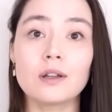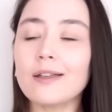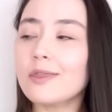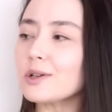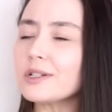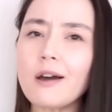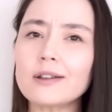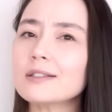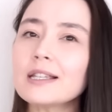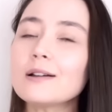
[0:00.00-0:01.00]
There's not a
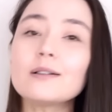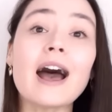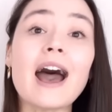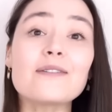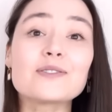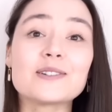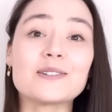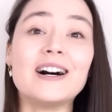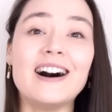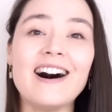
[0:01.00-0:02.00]
single have
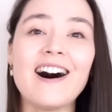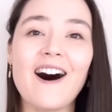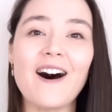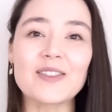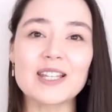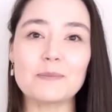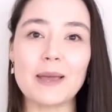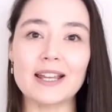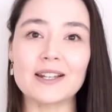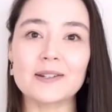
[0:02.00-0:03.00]
to on this
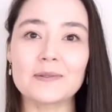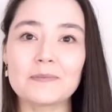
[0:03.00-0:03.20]
page.